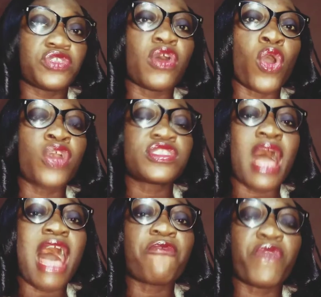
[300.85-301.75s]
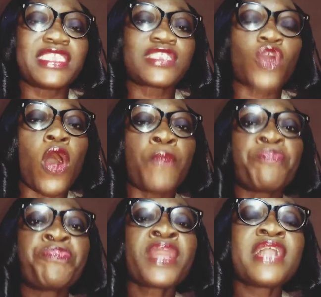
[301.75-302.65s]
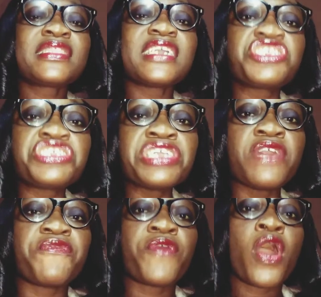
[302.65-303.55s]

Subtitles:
you also have what is called the chief